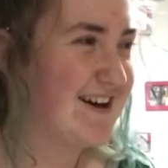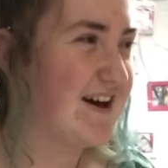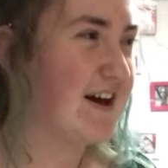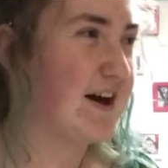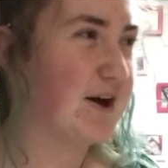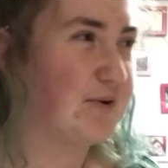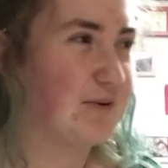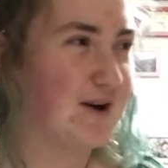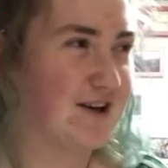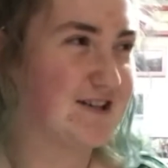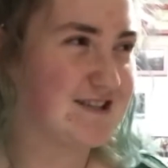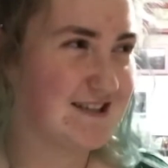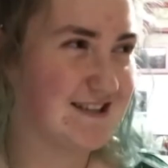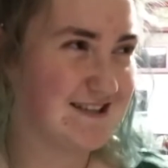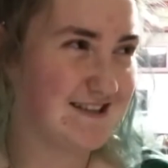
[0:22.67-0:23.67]
I
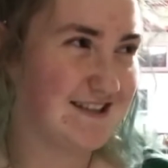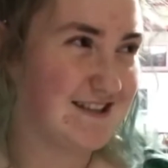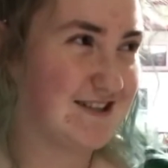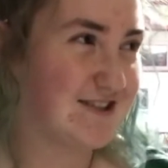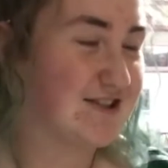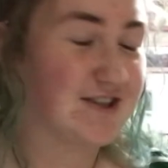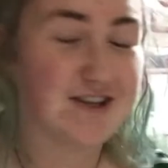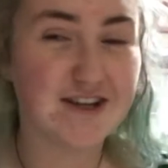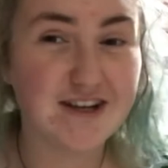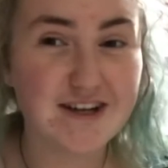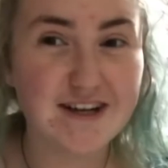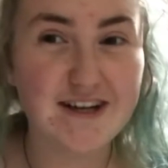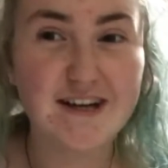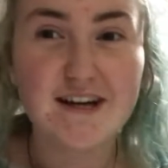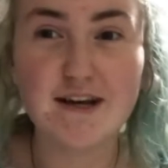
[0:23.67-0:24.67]
washed this t-shirt,
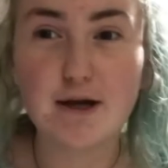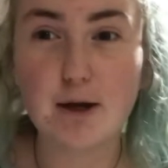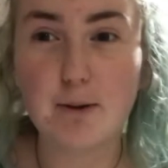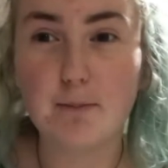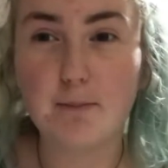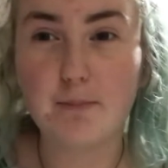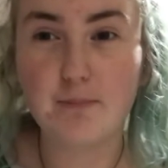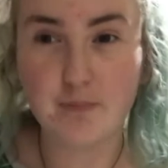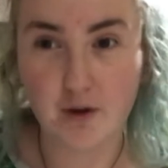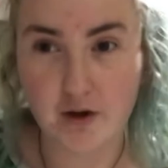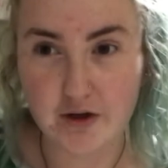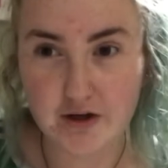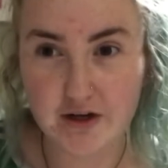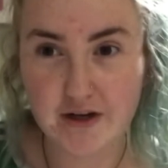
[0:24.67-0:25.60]
but